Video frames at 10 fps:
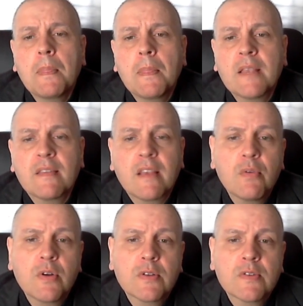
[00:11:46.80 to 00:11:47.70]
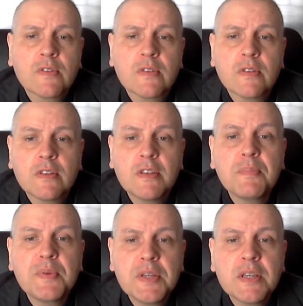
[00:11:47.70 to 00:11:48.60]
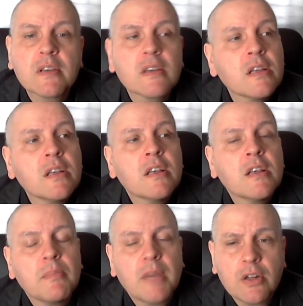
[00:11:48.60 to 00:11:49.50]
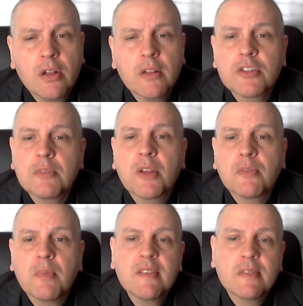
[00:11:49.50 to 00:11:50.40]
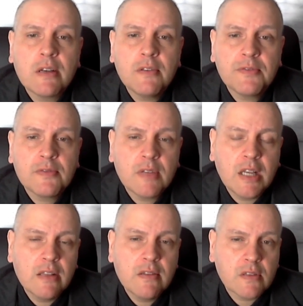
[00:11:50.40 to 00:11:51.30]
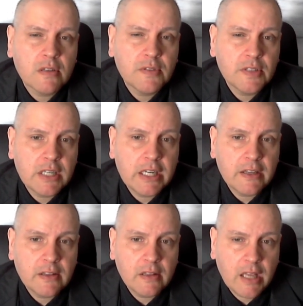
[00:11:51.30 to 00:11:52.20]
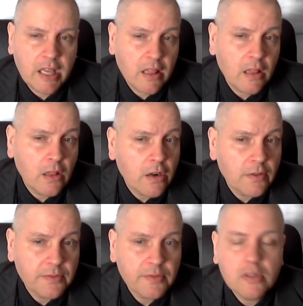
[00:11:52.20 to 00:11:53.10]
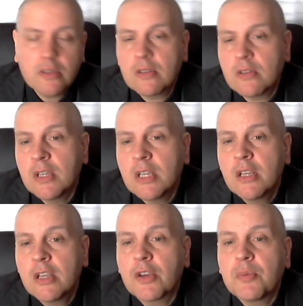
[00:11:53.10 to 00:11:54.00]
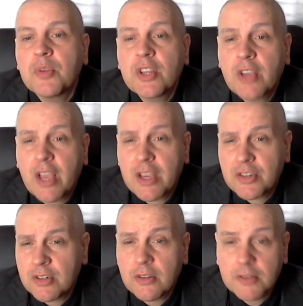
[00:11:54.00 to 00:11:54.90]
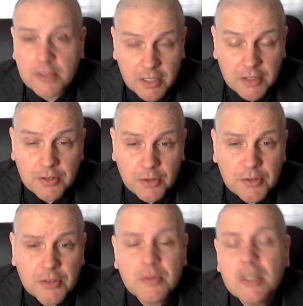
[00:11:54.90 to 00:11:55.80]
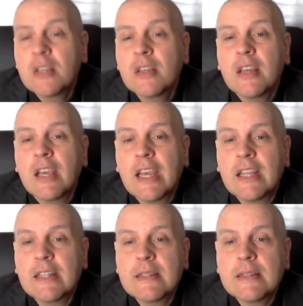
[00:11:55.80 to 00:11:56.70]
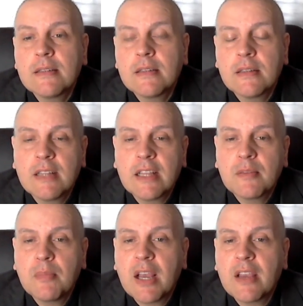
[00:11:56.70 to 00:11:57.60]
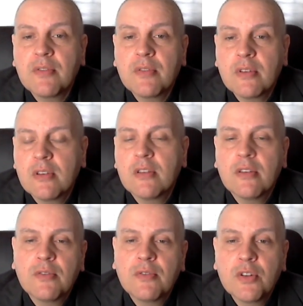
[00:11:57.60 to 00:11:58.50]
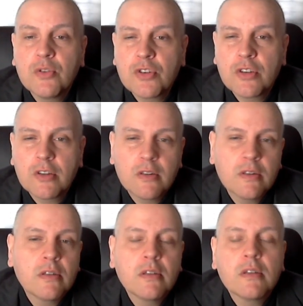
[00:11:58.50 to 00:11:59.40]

as I was deepening my knowledge about myself, I discovered that I had a lot of communicational skills also, and that my Venusian